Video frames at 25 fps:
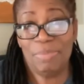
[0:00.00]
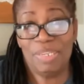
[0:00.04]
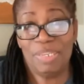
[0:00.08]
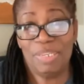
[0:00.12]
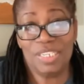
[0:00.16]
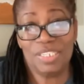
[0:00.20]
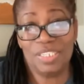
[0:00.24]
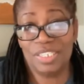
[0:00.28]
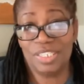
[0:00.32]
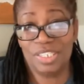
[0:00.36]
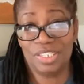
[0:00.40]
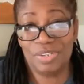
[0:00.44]
ain't
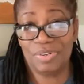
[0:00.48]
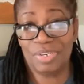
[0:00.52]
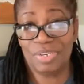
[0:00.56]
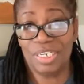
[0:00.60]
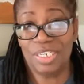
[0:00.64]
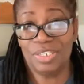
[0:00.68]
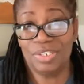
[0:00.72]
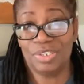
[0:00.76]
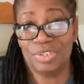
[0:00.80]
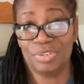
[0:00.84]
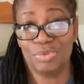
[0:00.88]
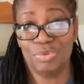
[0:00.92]
beating
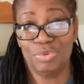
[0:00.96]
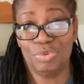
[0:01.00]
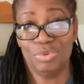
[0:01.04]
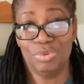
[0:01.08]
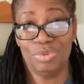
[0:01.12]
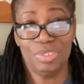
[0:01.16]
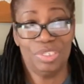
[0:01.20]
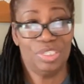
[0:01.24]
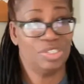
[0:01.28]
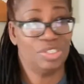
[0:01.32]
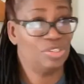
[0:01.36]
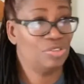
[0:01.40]
children in
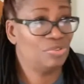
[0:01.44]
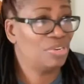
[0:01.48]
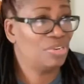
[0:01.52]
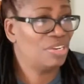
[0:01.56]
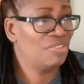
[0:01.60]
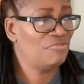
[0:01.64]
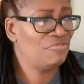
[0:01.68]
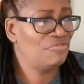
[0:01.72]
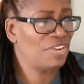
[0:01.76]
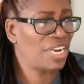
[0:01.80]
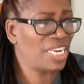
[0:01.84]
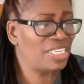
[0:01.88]
school, the
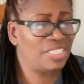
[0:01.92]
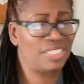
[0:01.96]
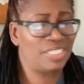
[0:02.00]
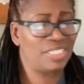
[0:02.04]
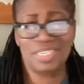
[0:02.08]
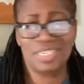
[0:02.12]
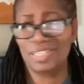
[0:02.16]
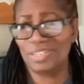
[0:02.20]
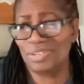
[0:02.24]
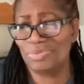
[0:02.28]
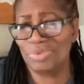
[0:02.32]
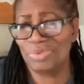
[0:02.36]
children
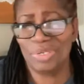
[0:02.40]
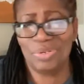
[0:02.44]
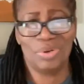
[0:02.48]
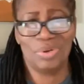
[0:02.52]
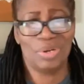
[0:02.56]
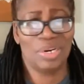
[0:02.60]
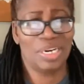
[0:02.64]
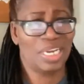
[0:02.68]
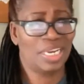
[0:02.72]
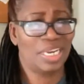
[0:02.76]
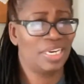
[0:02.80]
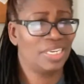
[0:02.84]
fighting, they doing
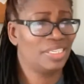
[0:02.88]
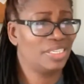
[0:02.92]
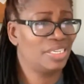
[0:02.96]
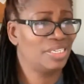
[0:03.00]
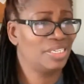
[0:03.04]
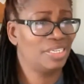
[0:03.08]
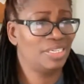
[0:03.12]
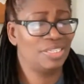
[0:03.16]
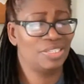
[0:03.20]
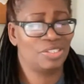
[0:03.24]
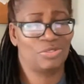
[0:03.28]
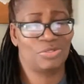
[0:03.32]
all kind of
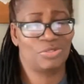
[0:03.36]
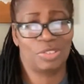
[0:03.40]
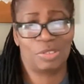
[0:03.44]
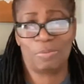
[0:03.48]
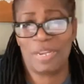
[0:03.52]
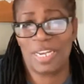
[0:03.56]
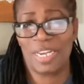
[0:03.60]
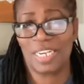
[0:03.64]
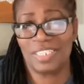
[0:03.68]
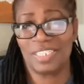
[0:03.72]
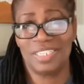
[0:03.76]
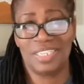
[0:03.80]
things, they
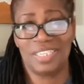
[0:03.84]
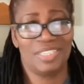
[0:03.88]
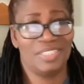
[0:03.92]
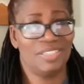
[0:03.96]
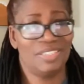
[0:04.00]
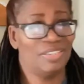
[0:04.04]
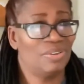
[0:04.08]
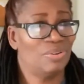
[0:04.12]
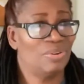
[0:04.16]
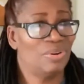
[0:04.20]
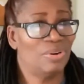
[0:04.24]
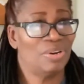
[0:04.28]

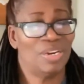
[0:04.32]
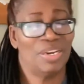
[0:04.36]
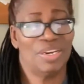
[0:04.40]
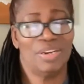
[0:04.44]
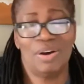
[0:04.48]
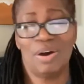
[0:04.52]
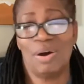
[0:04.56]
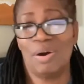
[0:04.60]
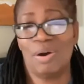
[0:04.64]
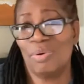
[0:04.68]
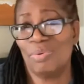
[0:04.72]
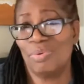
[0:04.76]
disrespecting, they
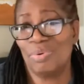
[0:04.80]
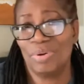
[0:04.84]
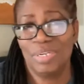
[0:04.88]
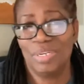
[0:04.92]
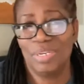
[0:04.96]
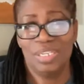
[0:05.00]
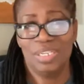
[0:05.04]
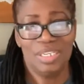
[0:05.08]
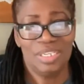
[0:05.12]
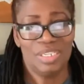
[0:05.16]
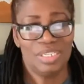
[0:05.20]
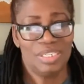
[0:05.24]

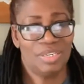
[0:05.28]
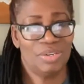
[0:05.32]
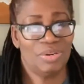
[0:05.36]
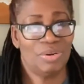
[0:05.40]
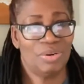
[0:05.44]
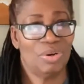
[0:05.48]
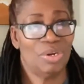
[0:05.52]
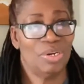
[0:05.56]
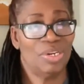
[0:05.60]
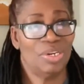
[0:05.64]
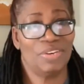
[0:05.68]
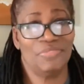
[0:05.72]

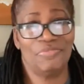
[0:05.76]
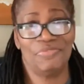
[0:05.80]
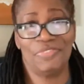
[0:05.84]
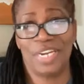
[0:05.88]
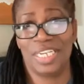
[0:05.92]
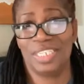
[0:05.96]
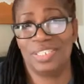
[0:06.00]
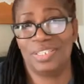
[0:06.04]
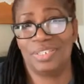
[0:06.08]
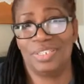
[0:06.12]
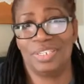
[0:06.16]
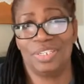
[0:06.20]
all are
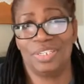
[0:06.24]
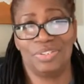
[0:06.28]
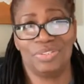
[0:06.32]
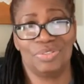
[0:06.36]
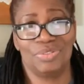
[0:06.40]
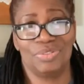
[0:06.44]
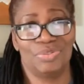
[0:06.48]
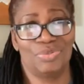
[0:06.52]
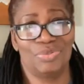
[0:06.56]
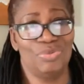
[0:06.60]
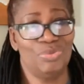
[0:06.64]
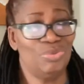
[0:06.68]
fighting in the
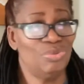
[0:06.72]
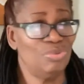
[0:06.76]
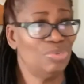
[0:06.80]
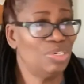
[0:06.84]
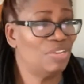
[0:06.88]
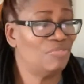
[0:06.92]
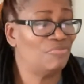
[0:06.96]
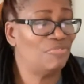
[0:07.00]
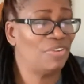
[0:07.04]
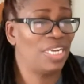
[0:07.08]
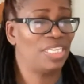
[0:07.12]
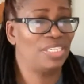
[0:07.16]

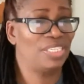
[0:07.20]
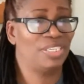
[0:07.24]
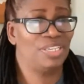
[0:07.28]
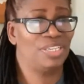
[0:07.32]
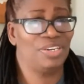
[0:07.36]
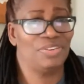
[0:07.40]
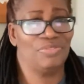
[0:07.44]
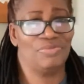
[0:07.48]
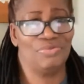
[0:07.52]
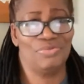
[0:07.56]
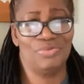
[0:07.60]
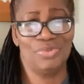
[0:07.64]
school, they're
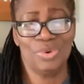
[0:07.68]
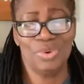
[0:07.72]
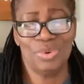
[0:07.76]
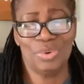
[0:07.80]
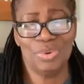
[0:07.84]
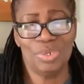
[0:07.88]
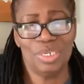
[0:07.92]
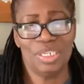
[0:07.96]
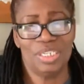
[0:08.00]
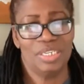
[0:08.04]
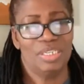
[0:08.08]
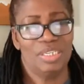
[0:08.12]
fighting in the
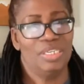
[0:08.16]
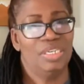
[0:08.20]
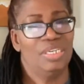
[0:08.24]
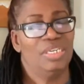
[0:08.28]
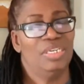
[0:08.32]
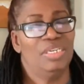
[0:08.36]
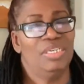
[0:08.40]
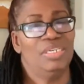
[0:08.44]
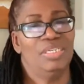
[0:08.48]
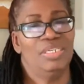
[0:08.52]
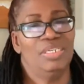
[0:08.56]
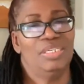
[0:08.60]
road.
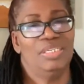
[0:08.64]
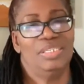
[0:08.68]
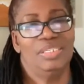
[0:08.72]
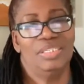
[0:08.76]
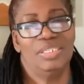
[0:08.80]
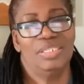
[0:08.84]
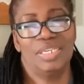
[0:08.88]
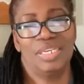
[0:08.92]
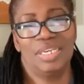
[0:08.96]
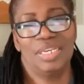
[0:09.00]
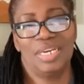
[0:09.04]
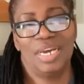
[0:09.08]

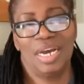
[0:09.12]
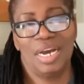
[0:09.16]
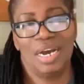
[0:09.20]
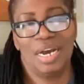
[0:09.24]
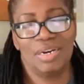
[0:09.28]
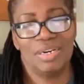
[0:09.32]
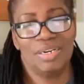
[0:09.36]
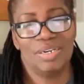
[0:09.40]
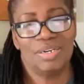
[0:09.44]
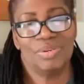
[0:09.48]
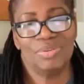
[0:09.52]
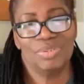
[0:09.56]
They
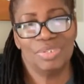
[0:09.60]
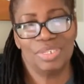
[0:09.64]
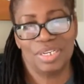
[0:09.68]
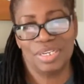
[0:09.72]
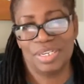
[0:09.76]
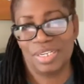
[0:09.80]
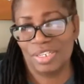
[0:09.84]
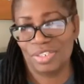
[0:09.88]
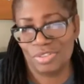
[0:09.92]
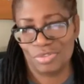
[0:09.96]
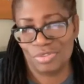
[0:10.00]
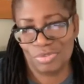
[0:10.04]
are out
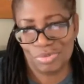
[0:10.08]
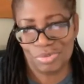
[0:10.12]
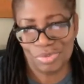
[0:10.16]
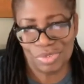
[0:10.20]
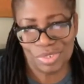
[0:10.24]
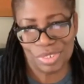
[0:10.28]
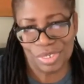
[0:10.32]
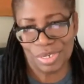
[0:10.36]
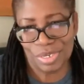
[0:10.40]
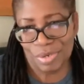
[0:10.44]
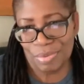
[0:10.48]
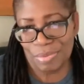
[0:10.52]
of
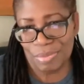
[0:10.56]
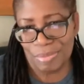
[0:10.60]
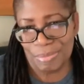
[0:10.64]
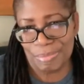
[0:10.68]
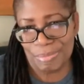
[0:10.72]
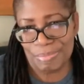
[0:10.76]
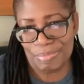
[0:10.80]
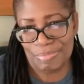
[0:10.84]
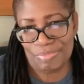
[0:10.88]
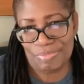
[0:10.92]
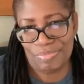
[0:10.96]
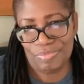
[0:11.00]
control now.
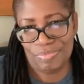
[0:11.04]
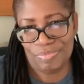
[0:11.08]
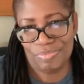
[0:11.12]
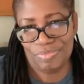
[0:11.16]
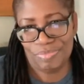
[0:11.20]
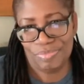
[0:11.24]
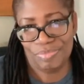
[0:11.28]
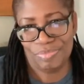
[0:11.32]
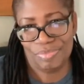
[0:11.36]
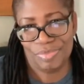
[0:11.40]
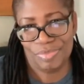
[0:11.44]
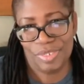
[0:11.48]

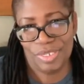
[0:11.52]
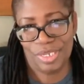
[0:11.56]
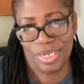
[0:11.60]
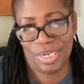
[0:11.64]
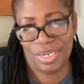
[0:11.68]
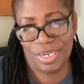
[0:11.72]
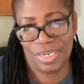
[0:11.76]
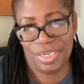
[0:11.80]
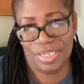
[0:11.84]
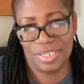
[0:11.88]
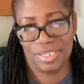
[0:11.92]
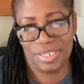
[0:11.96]
You
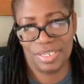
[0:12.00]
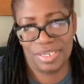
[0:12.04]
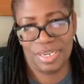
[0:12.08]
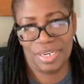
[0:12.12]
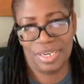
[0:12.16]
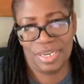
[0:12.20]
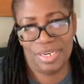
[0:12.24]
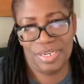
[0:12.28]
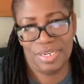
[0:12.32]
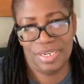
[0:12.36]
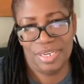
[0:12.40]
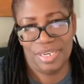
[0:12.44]

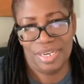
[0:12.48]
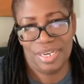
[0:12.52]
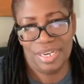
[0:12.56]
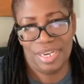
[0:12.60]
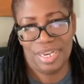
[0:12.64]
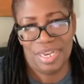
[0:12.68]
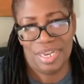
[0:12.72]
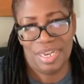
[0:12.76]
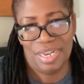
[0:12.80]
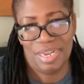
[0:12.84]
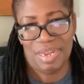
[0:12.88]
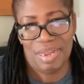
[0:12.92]
understand?
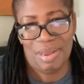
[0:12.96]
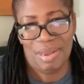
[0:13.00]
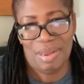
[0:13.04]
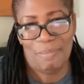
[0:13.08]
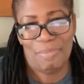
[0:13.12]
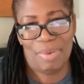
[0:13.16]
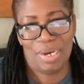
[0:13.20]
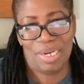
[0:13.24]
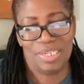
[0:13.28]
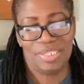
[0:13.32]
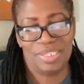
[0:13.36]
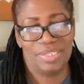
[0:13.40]

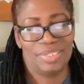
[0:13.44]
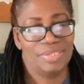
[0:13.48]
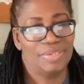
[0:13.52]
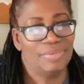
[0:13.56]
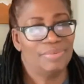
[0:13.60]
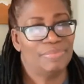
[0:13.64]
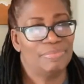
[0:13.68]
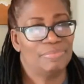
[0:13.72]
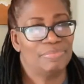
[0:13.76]
But